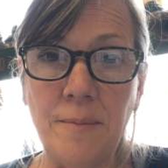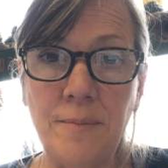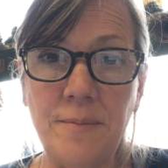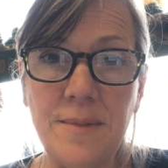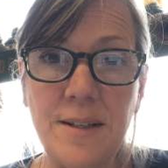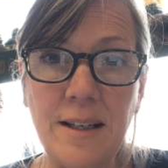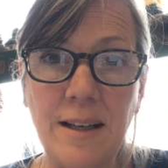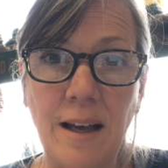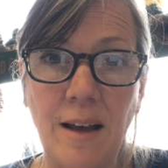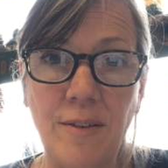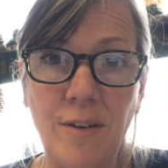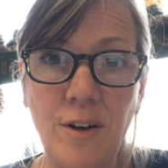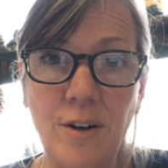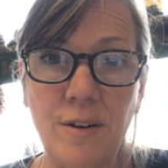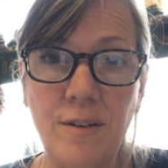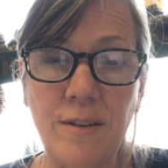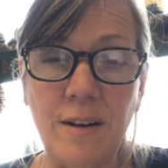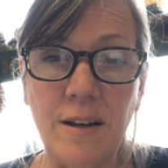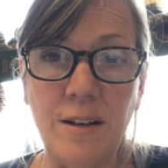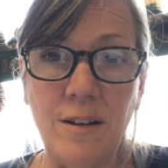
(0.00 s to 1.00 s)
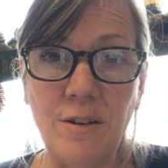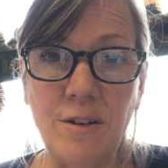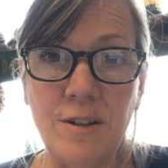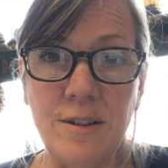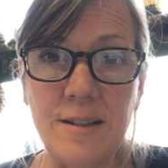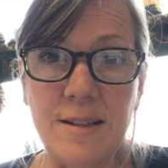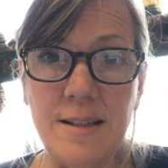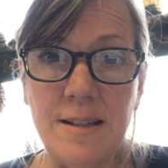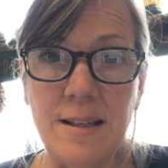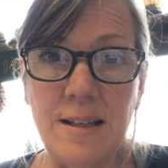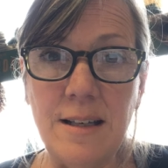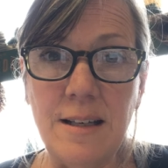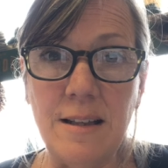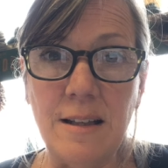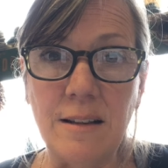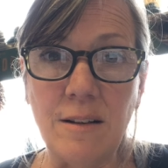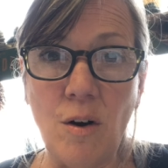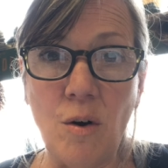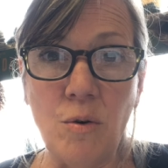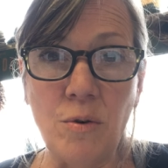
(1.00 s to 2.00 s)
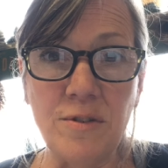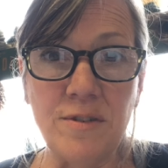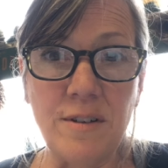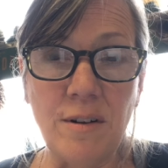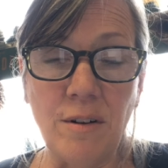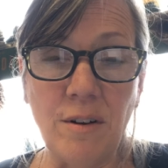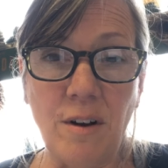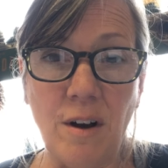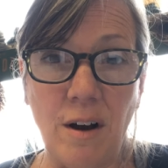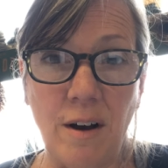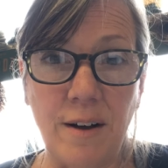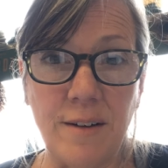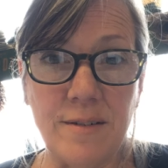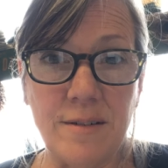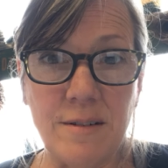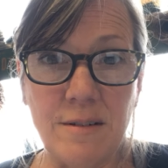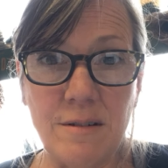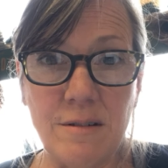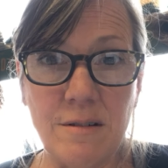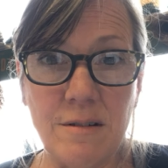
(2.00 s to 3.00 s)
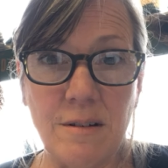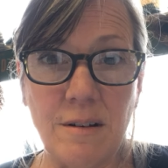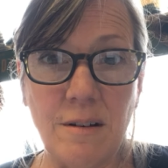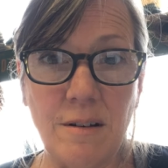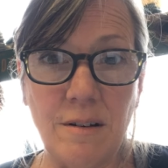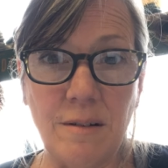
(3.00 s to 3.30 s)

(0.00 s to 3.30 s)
together, that you could see that the wholesale cost is